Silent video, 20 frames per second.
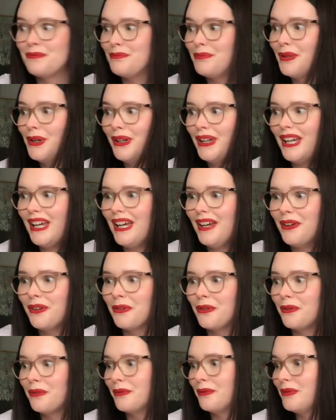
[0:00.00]
put it, or
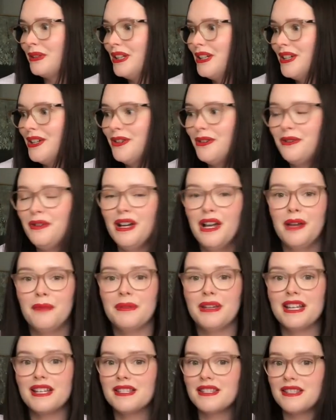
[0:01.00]
you know,
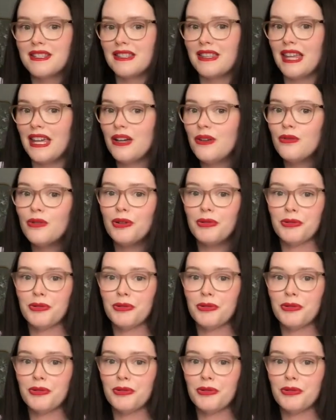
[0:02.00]
because they grow